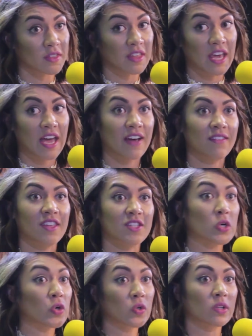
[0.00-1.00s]
they have this
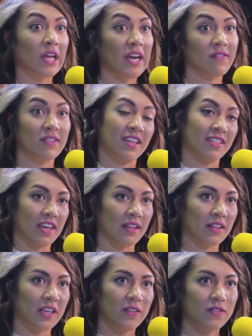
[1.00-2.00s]
whole life that they
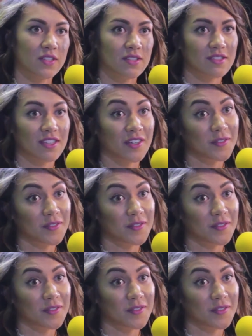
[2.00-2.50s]
lived. So,